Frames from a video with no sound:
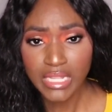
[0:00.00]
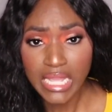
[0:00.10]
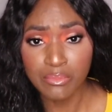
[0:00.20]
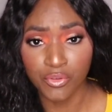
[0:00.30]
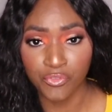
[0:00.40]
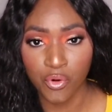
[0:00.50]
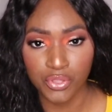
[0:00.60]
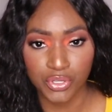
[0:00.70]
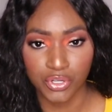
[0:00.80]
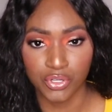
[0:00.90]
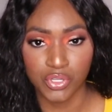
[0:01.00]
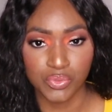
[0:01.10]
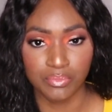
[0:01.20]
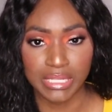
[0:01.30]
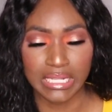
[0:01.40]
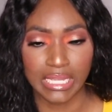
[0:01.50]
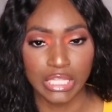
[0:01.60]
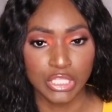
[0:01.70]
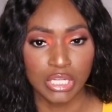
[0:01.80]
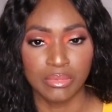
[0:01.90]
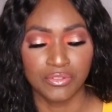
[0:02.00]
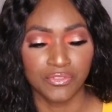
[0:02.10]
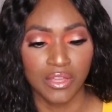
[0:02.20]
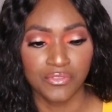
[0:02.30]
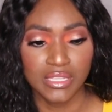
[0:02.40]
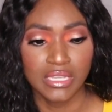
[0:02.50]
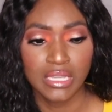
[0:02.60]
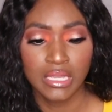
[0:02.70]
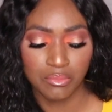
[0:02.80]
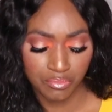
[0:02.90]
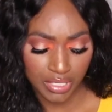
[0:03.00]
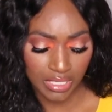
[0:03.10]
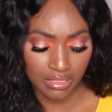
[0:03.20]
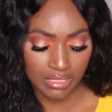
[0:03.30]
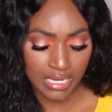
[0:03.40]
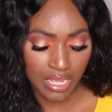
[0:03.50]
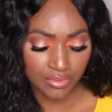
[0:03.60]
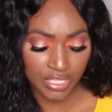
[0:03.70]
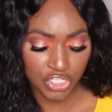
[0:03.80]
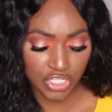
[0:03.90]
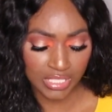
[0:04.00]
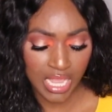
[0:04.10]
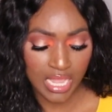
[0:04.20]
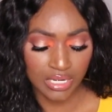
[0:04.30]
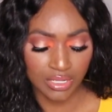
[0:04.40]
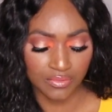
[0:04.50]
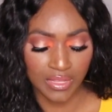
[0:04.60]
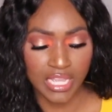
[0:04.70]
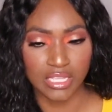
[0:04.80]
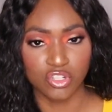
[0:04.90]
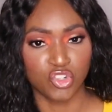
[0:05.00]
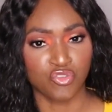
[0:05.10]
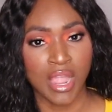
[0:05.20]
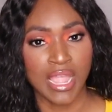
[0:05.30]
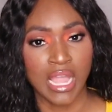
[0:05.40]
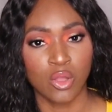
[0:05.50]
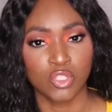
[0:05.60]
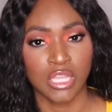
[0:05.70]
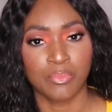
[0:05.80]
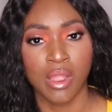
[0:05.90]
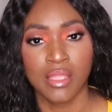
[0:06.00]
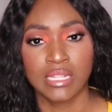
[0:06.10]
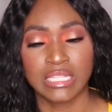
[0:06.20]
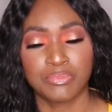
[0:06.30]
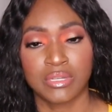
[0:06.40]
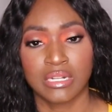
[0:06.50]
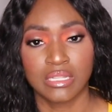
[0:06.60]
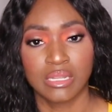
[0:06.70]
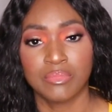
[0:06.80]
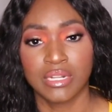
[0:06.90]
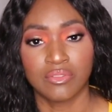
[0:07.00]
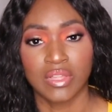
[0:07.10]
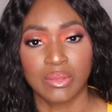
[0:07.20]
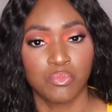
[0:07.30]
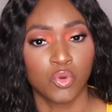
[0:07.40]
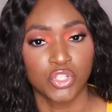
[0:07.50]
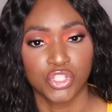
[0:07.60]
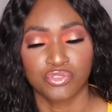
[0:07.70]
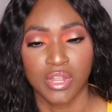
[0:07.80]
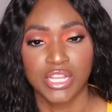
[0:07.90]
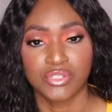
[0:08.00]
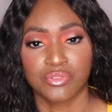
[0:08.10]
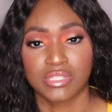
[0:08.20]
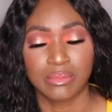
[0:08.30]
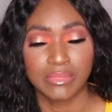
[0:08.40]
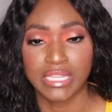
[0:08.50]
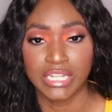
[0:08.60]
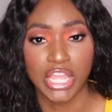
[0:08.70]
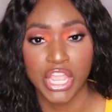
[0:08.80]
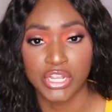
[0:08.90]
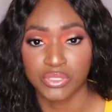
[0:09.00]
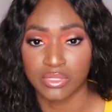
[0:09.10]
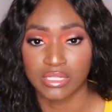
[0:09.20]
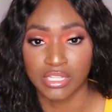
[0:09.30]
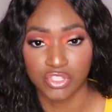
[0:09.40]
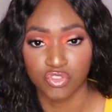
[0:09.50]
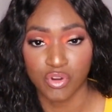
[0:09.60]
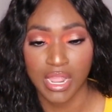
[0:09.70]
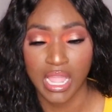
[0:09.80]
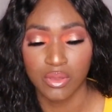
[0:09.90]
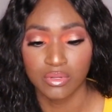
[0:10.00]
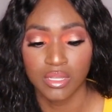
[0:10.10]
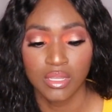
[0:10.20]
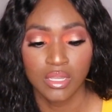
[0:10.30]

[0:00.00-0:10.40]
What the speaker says: And before, the curls would be like a little bit fluffy, but now they just kind of like dry out. So I probably need to put a little bit of like moisturizer or something in the hair so that it doesn't dry out.